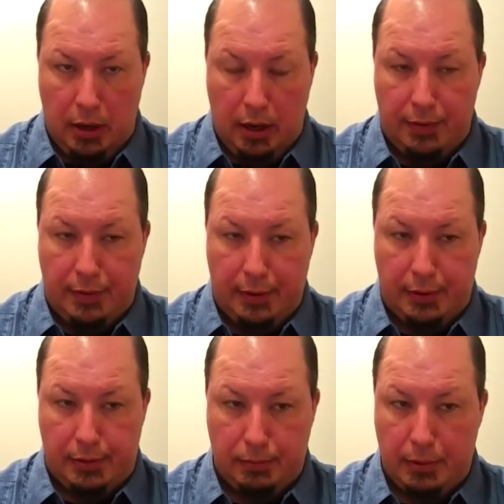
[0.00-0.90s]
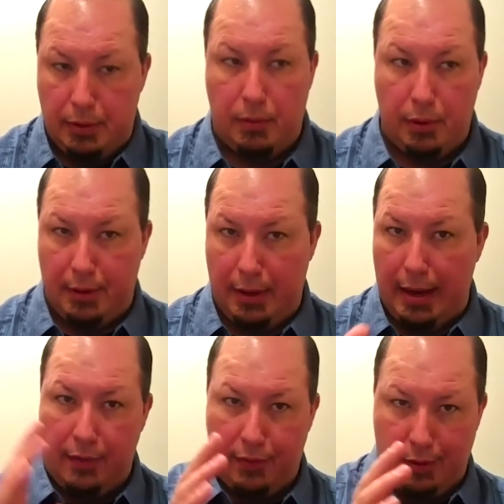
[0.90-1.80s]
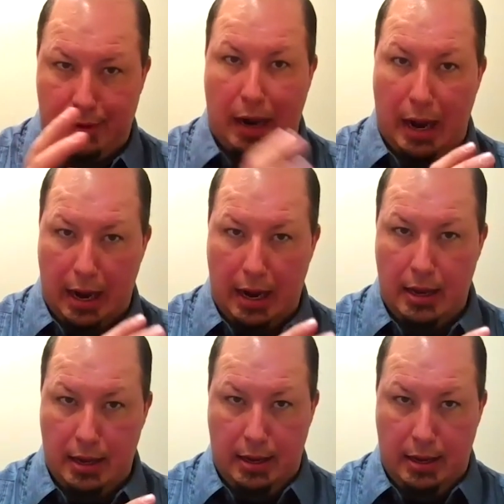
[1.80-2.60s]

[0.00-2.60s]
We don't want it to ever die.